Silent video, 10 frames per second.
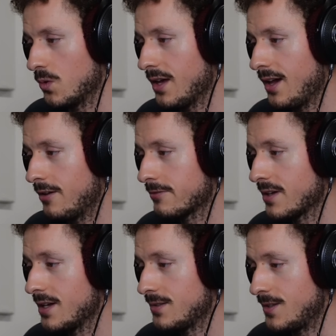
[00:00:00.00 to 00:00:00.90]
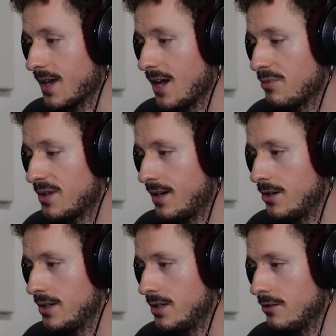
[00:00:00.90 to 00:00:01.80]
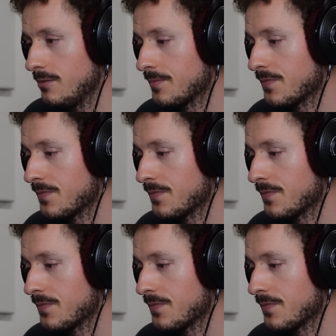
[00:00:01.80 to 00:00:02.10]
we have decapitator here.